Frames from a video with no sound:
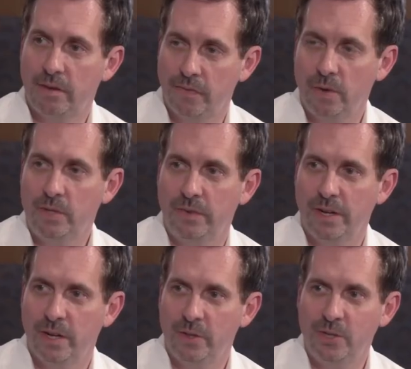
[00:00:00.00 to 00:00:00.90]
that first
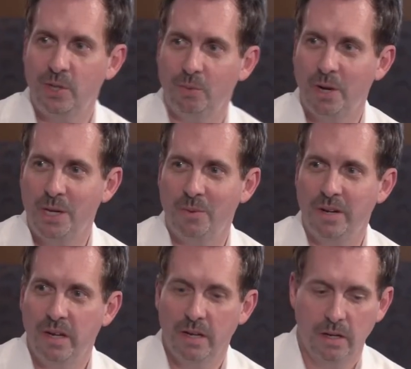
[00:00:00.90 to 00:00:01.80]
video. This is where you
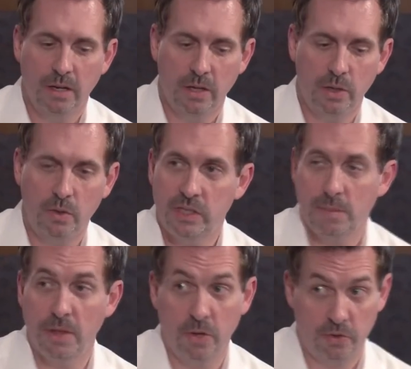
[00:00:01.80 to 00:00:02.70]
would use
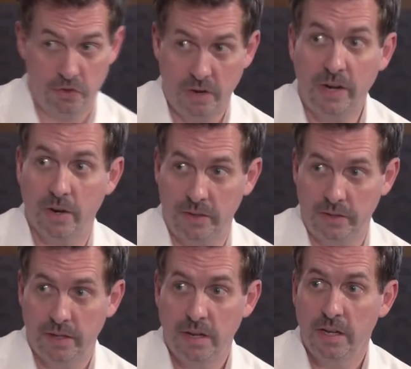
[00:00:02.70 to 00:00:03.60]
some of those
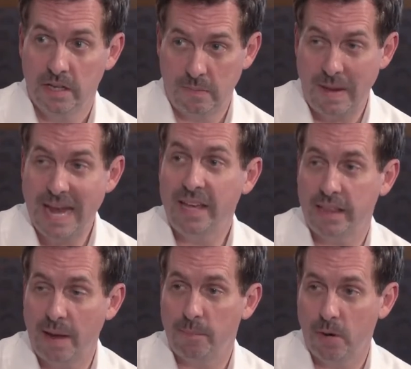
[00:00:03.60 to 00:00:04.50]
triggers to make
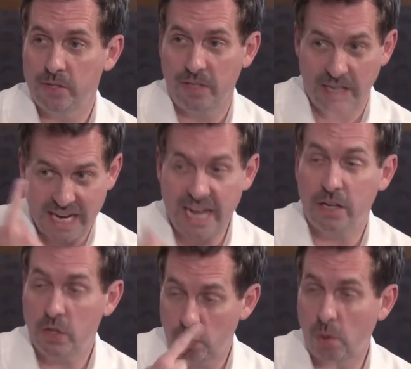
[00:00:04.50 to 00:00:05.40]
that person to take
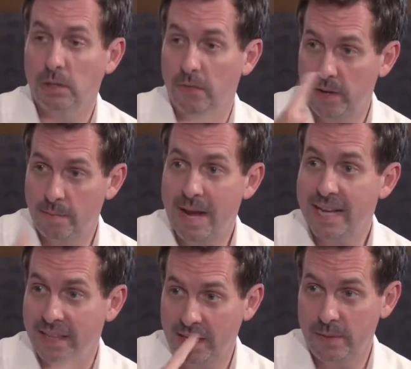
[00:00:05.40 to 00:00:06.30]
control of their
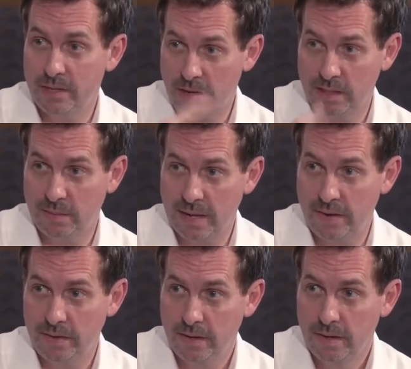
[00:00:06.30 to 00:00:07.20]
mind, like we talked
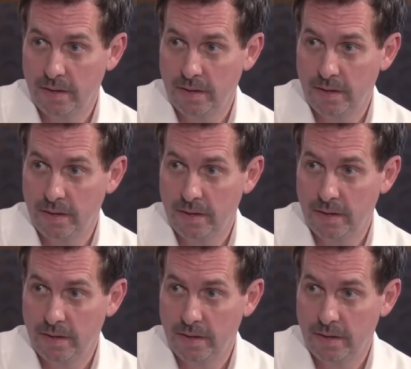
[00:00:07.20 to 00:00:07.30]
about,